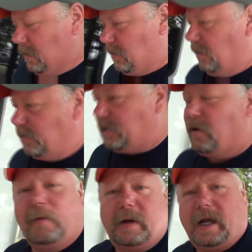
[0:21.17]
So let me
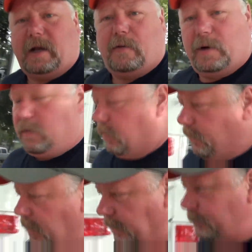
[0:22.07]
show you what we got going on
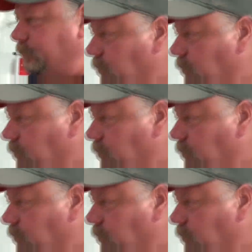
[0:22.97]
over here.